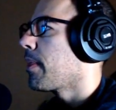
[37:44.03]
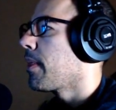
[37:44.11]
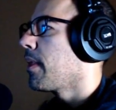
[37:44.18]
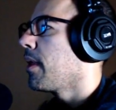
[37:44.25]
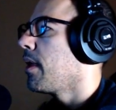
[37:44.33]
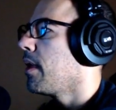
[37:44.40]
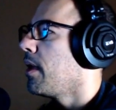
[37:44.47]

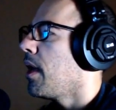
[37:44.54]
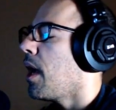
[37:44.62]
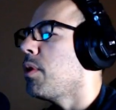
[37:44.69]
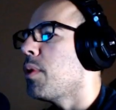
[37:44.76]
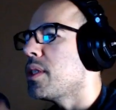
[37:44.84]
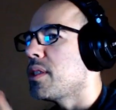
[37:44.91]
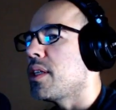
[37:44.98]
I wonder why
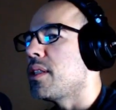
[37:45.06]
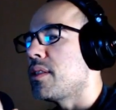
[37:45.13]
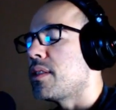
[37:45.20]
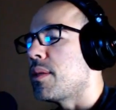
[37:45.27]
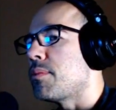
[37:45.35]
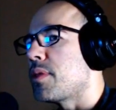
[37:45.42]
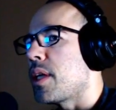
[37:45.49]
it
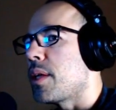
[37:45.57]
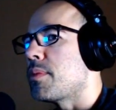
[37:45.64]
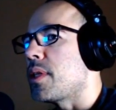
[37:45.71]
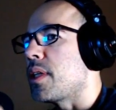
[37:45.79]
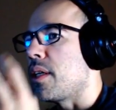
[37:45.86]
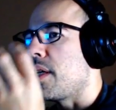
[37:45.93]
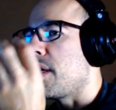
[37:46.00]
sometimes
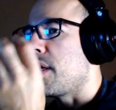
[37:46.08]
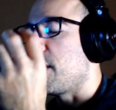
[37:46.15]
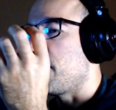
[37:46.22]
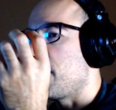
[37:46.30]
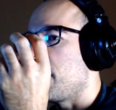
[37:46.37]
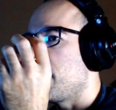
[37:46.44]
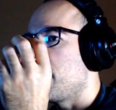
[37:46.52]

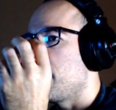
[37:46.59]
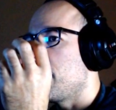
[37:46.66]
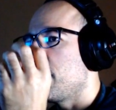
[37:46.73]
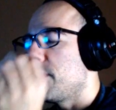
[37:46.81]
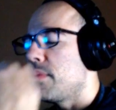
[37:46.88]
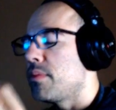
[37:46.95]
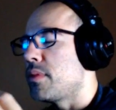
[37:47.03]

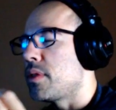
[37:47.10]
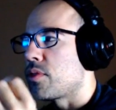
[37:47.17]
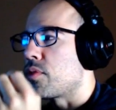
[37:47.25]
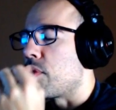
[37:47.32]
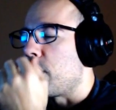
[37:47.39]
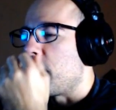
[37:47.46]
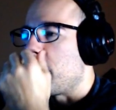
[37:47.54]

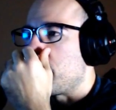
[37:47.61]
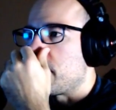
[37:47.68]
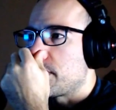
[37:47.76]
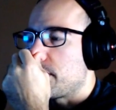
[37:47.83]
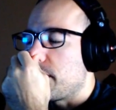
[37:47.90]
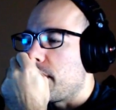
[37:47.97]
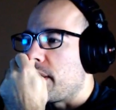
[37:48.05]
destroys an
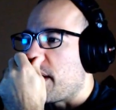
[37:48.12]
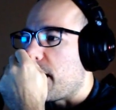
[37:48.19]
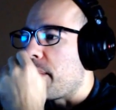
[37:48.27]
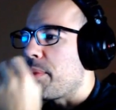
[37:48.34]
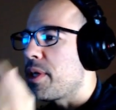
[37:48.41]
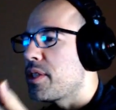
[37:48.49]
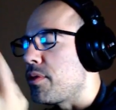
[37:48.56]
enemy sooner
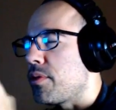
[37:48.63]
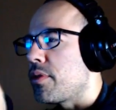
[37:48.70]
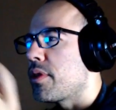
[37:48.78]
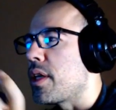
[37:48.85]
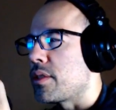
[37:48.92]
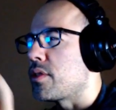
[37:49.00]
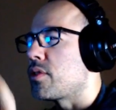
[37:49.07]
than it
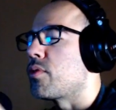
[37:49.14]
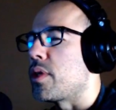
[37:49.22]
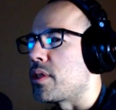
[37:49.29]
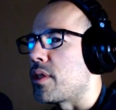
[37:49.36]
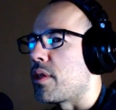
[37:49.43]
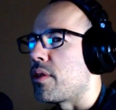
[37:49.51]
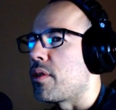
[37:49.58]
destroys others,
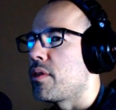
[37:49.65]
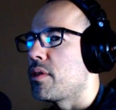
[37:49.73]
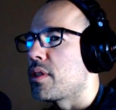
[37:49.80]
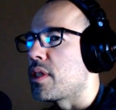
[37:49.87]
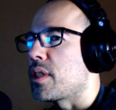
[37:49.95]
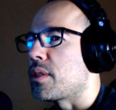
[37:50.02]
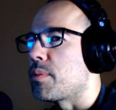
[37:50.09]
as opposed to
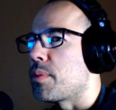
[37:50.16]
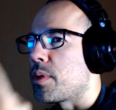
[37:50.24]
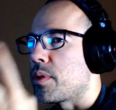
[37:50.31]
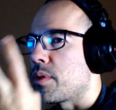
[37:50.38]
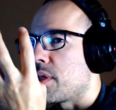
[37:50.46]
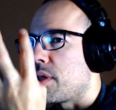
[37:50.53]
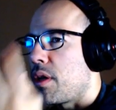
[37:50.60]
all at
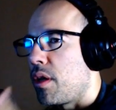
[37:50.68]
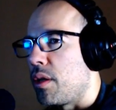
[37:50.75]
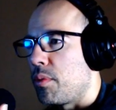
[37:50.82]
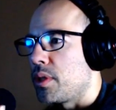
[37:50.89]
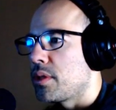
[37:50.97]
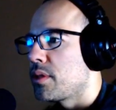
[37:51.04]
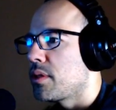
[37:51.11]
once.
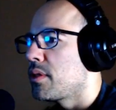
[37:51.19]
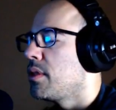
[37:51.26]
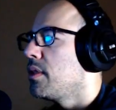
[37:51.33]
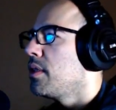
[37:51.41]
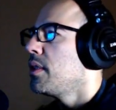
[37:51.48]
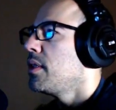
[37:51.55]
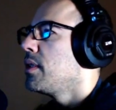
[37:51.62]

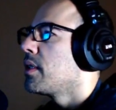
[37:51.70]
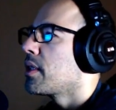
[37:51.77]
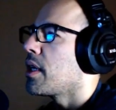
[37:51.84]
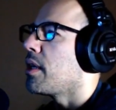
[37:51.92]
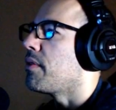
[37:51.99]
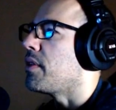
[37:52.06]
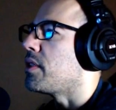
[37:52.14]
Kind of
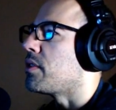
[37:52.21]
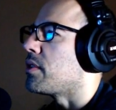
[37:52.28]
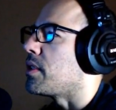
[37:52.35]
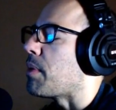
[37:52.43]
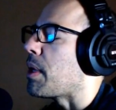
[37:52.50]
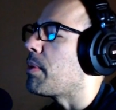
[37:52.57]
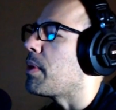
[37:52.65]
interesting. Maybe
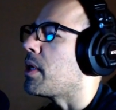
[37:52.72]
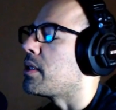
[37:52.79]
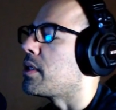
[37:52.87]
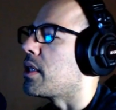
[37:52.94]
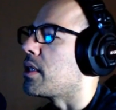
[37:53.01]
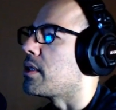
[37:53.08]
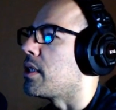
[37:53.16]
it does it
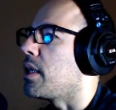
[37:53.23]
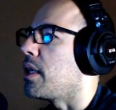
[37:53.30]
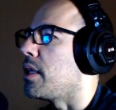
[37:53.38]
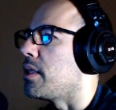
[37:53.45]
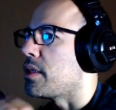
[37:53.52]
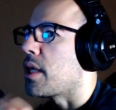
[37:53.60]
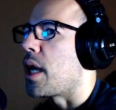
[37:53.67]
in
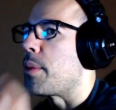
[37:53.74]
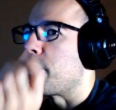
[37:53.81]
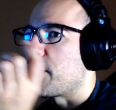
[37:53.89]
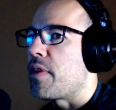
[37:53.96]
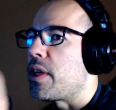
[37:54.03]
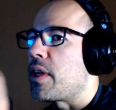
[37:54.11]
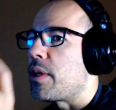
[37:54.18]
types of
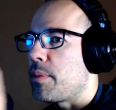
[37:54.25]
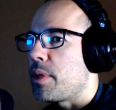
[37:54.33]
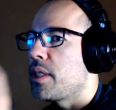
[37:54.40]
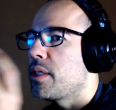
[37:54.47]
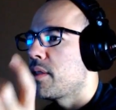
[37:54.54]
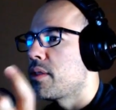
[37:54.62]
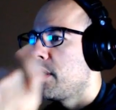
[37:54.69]
enemies.
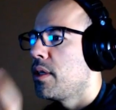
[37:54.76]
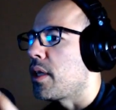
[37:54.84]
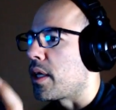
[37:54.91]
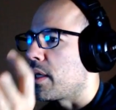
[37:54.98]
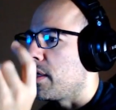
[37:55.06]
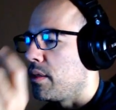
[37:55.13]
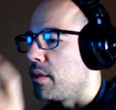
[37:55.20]
Like okay,